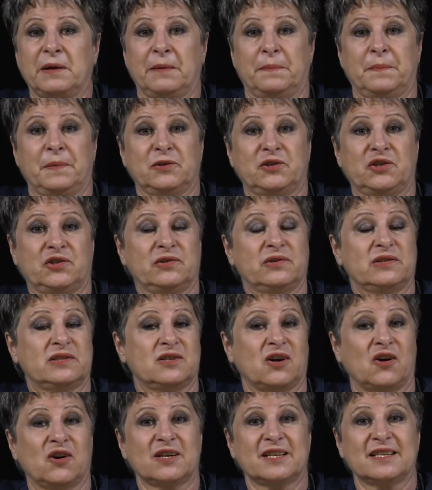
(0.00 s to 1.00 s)
People choose
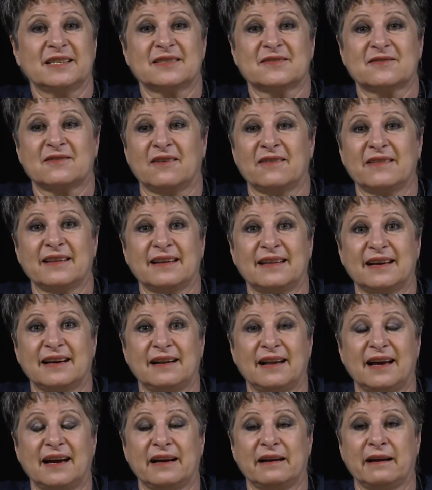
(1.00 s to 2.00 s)
darkness rather
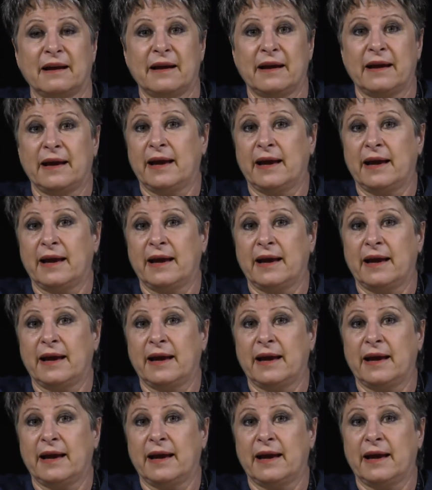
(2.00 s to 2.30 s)
than light.